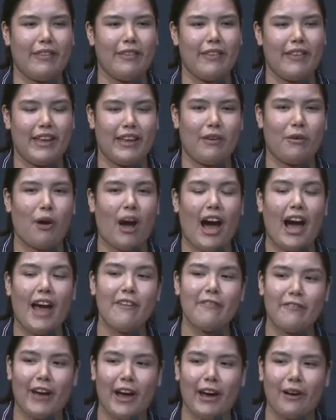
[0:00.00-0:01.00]
thing I
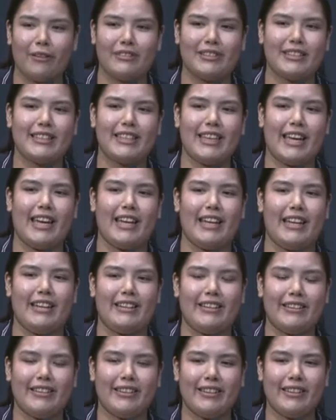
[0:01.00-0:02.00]
found
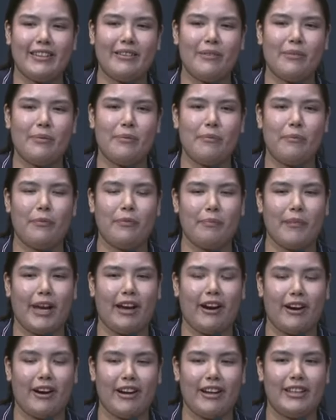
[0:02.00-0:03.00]
in my
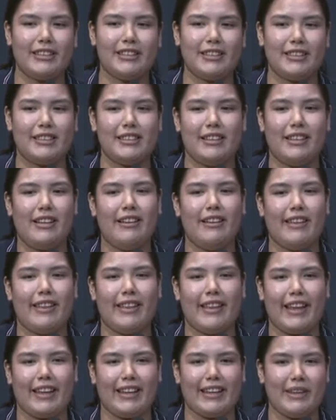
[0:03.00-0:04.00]
heart
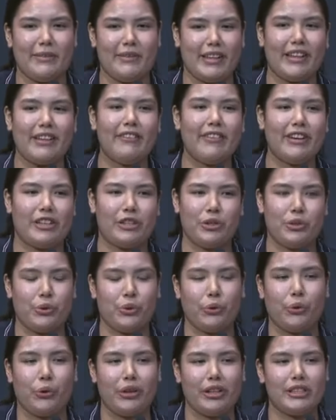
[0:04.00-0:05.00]
then deliver it
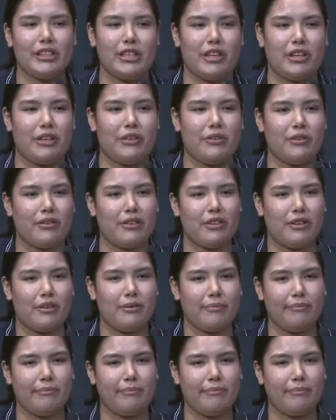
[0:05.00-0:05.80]
towards the youth.